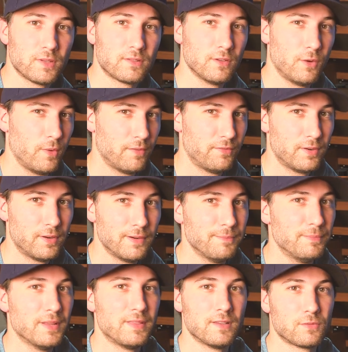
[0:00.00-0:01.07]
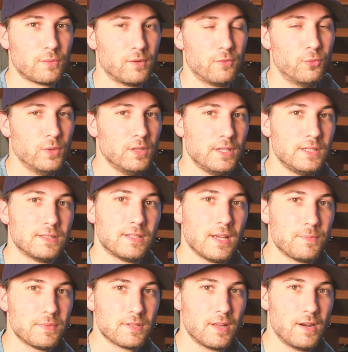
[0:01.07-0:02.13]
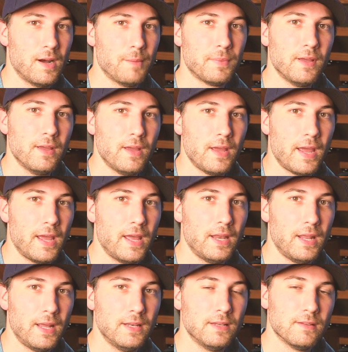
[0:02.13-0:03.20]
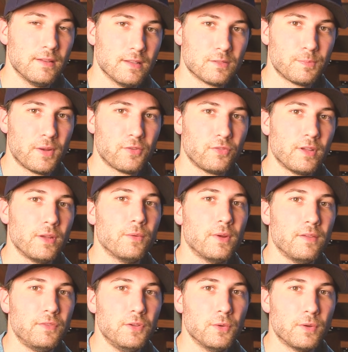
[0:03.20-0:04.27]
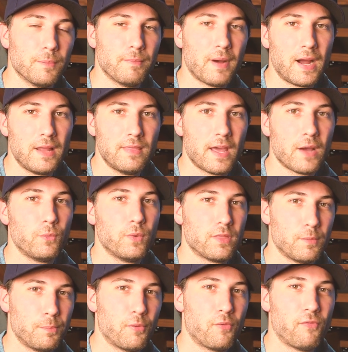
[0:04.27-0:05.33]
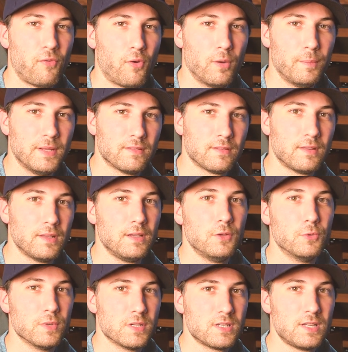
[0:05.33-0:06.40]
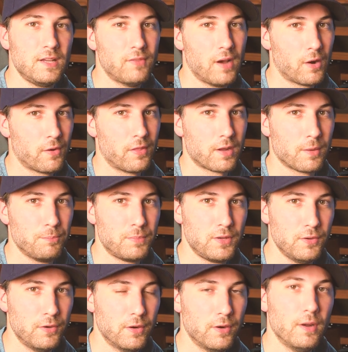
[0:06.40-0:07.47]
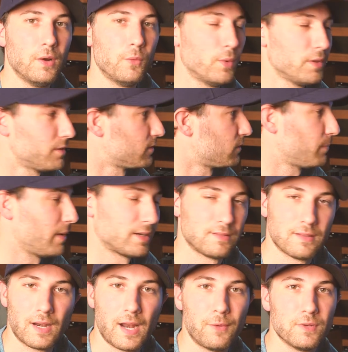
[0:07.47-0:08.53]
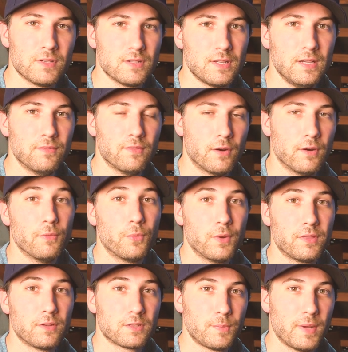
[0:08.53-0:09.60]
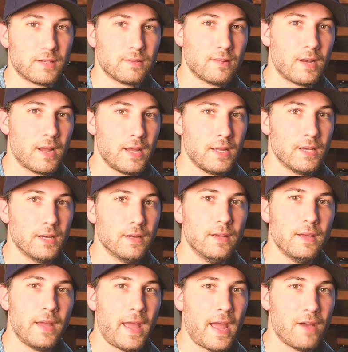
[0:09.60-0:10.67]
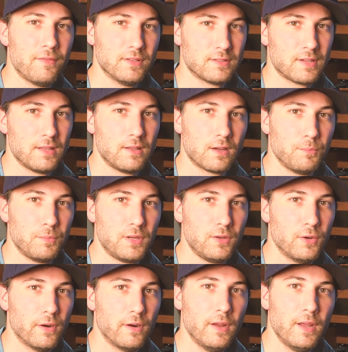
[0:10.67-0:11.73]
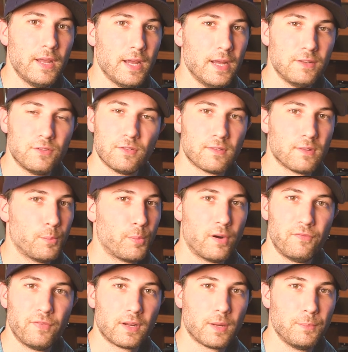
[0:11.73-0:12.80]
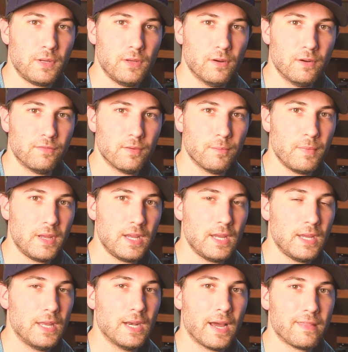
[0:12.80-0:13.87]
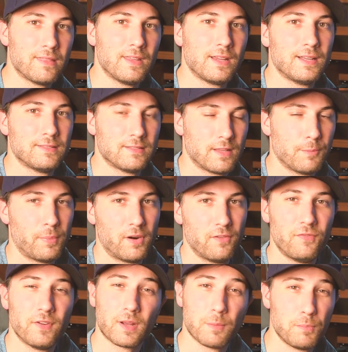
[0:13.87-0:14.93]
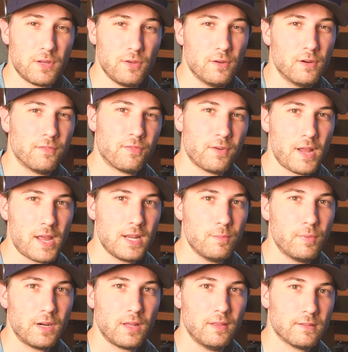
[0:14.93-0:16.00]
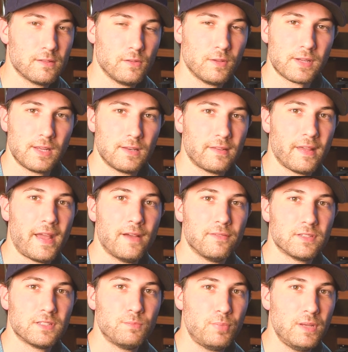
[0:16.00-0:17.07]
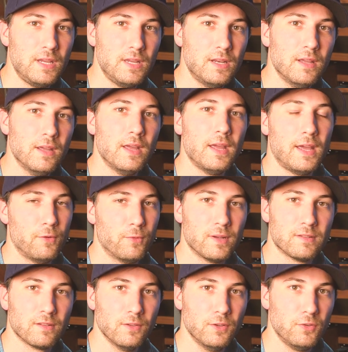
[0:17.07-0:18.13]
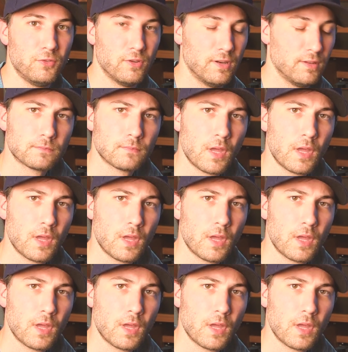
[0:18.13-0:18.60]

whatsoever, but this one really steps it up. And, and, especially if you combine that with the performance that you receive out of the computer, with the specs that I receive, or with the specs that I uh, have inside the computer, it's just the perfect computer for me. And I think it's the perfect computer for anybody that's looking to have speed and resolution.